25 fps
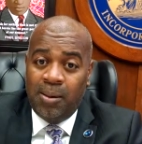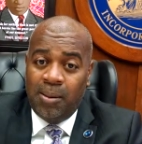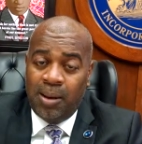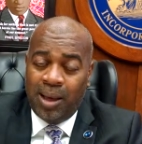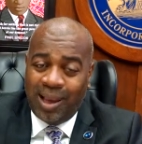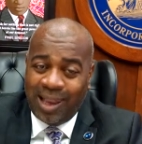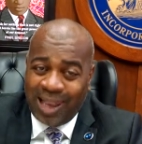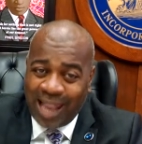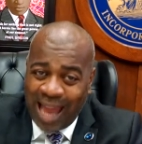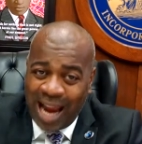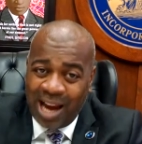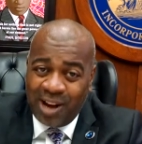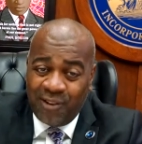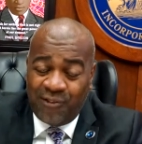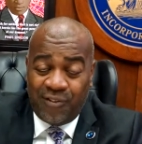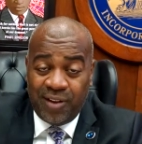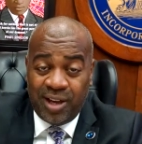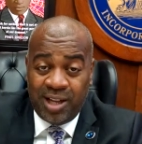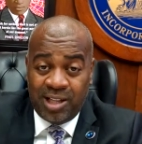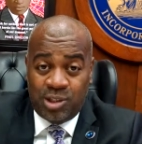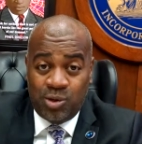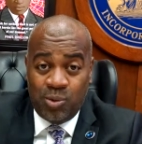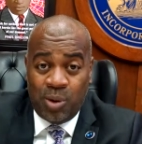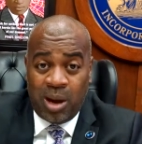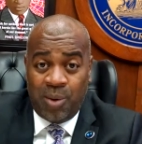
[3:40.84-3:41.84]
life
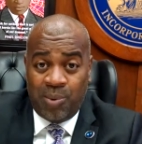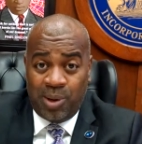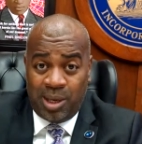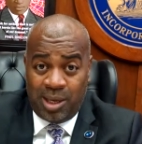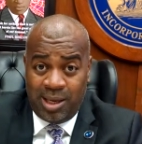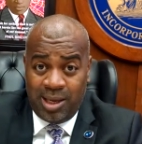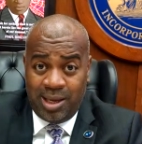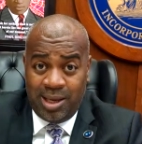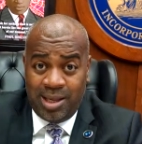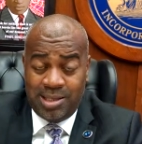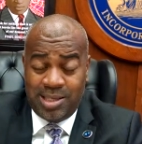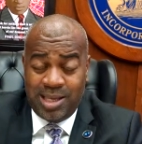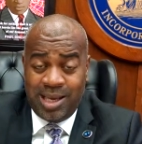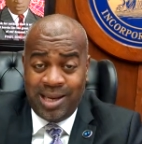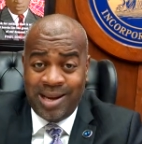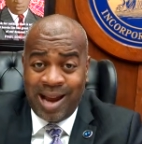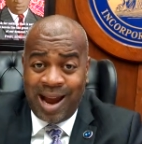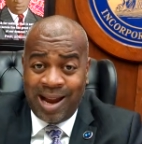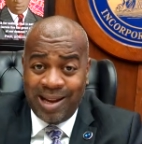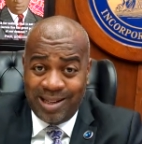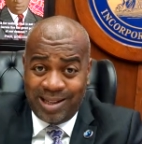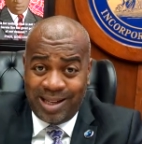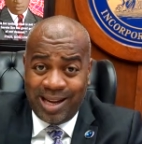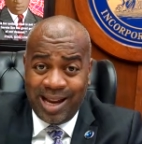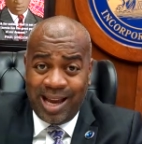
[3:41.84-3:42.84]
into our kids and
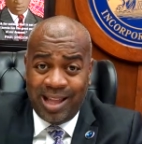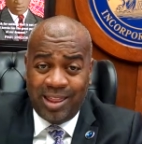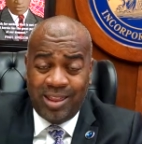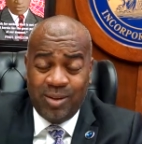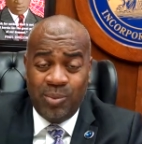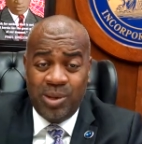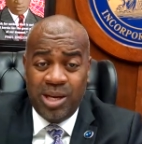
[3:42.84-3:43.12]
not death.